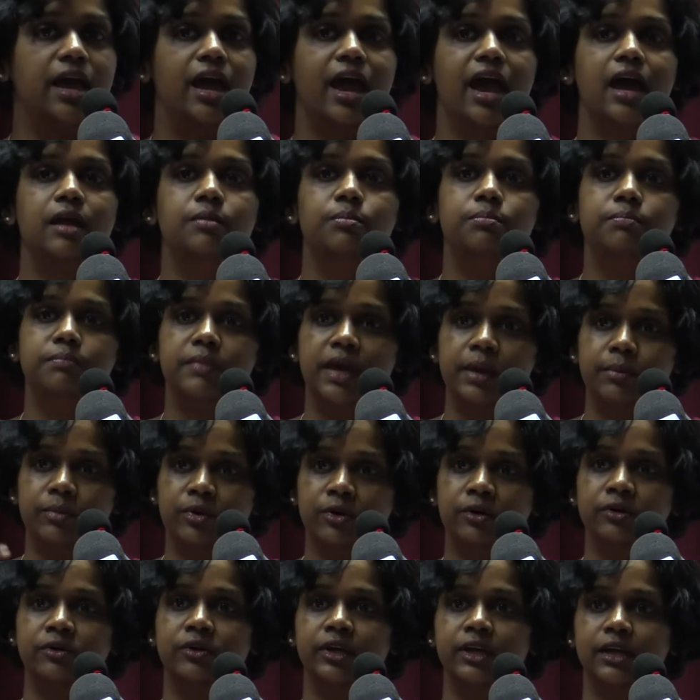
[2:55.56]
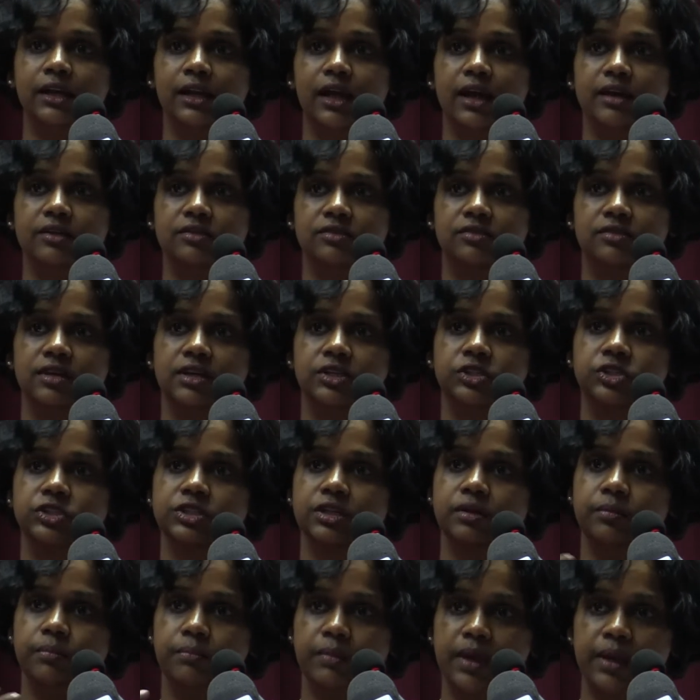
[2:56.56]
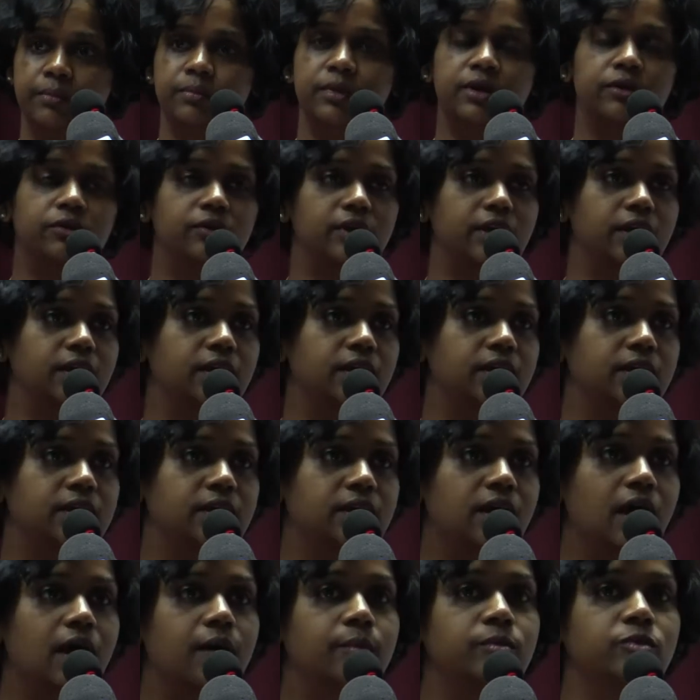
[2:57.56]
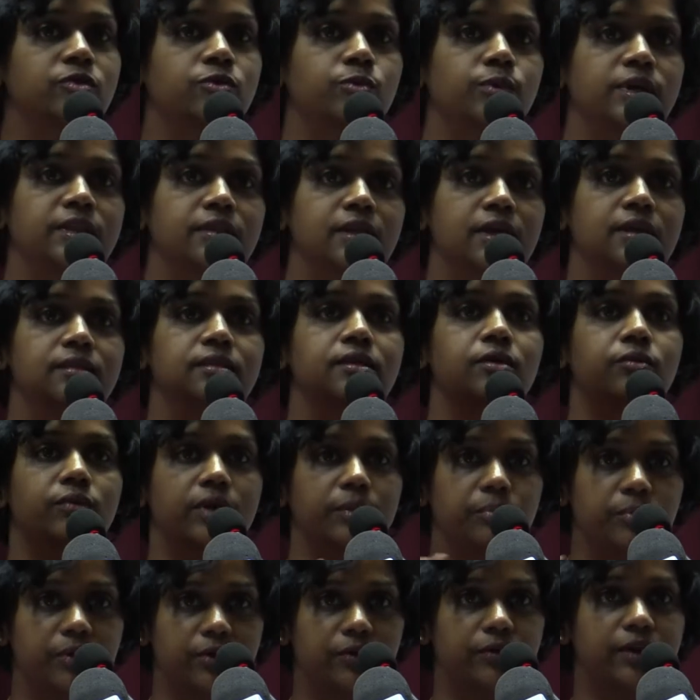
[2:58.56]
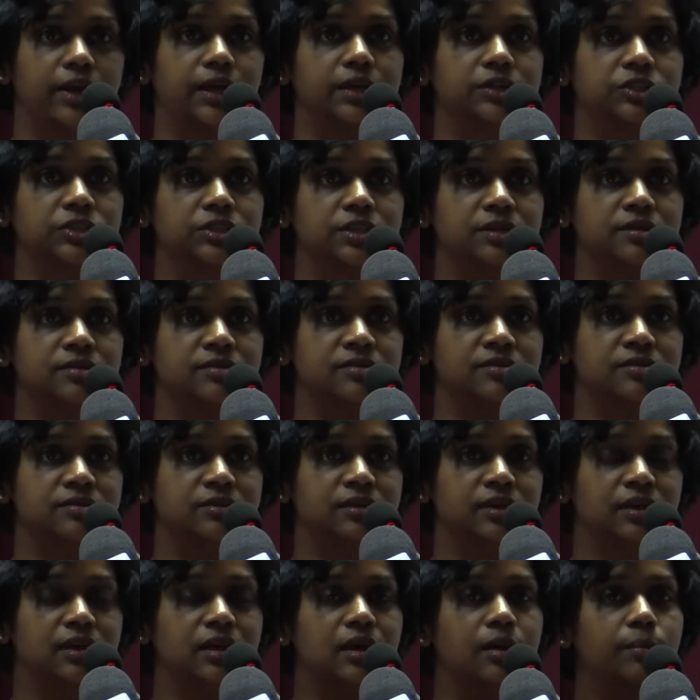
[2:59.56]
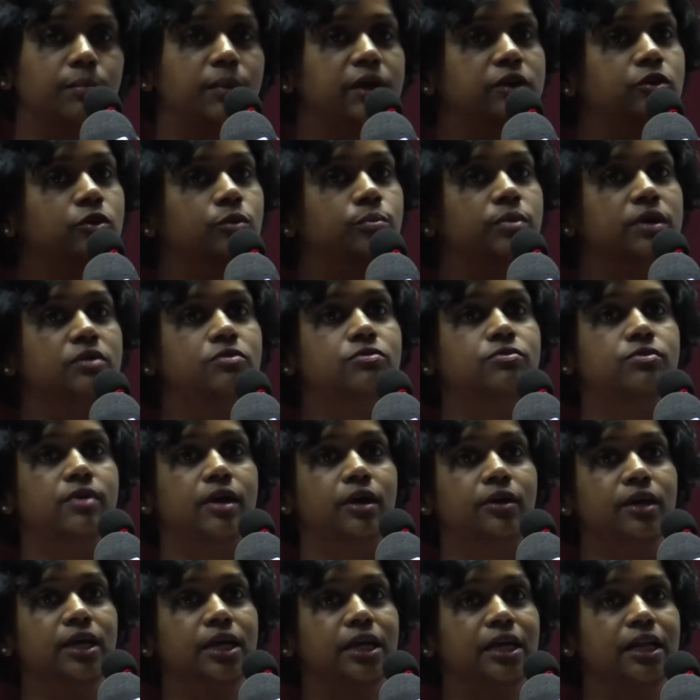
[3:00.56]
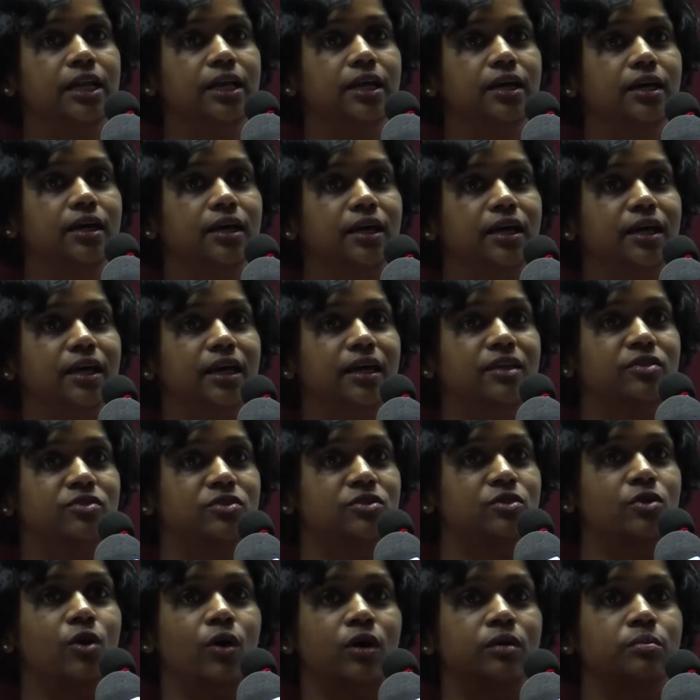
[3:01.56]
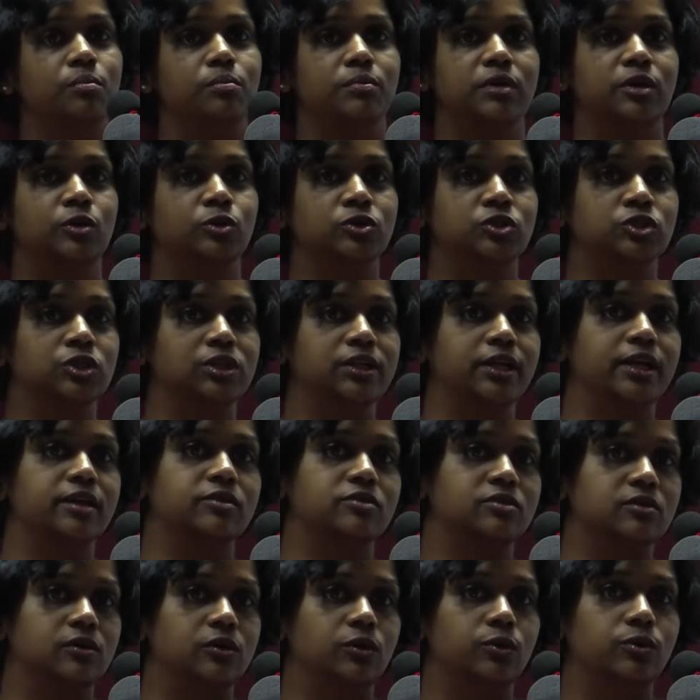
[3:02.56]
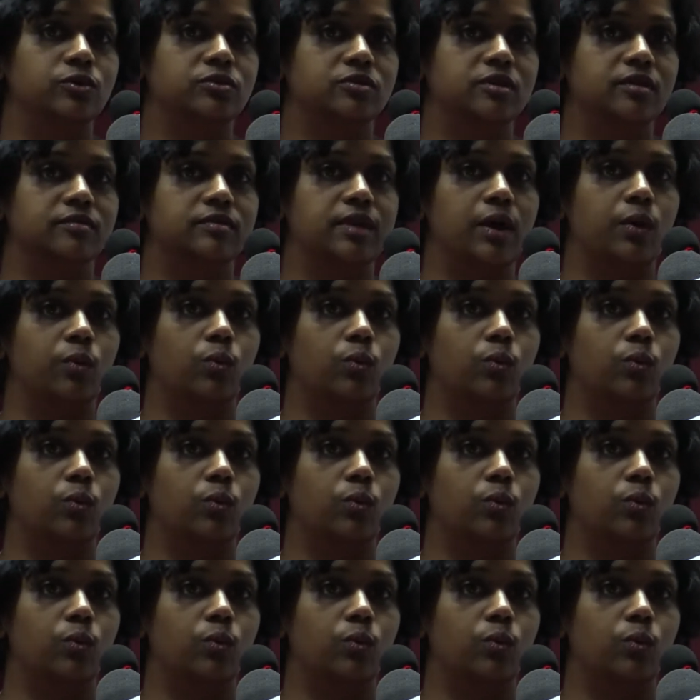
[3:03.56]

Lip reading: And memorialization, memory, comes within the reparations. But to be very clear, it's not mutually exclusive that